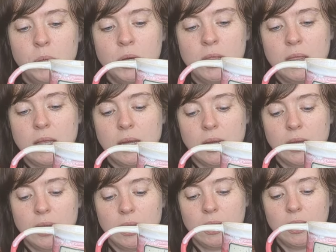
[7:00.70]
put
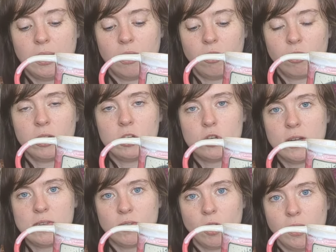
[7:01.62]
the Underglaze
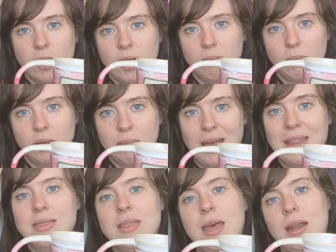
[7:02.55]
transfer on the emblem,
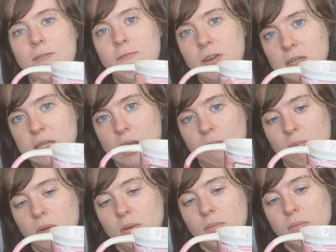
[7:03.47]
and then affixed the
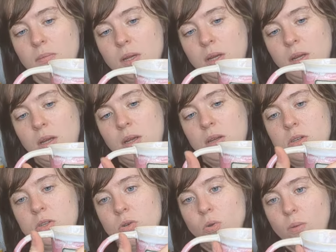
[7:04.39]
emblem
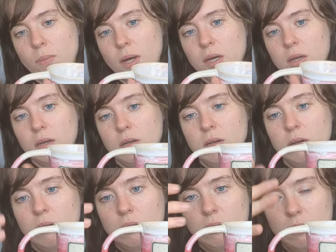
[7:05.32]
to the mug
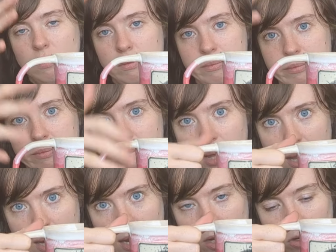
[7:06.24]

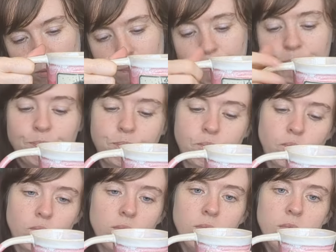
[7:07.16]
and handle.
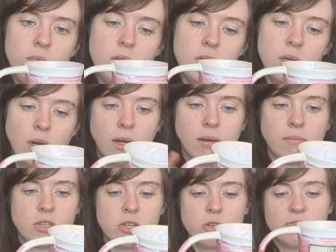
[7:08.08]

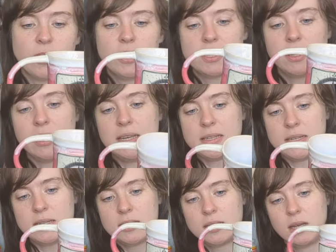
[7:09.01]
So as far as
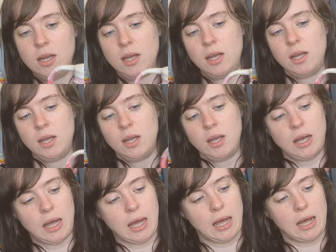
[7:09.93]
glazes,
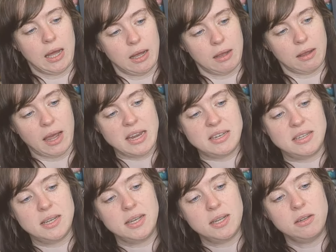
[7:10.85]
I
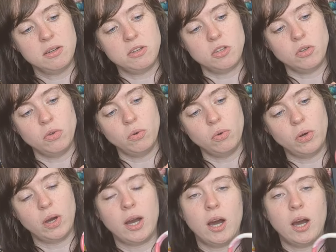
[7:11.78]
did do